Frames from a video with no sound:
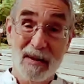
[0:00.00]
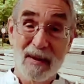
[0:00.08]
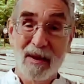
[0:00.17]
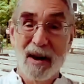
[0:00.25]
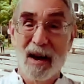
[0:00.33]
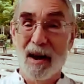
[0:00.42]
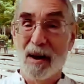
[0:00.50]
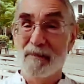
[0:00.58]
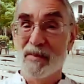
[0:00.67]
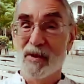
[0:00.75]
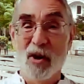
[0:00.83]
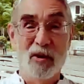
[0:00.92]
uh,
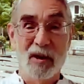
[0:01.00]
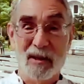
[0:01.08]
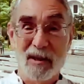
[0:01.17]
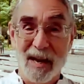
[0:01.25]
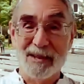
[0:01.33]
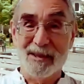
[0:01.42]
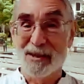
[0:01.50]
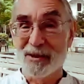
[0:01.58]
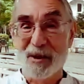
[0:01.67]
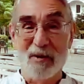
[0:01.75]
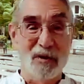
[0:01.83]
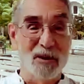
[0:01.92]
yoga classes
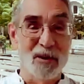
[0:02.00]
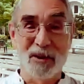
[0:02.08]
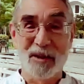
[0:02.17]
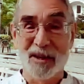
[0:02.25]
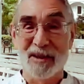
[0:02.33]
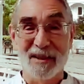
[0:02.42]
overlooking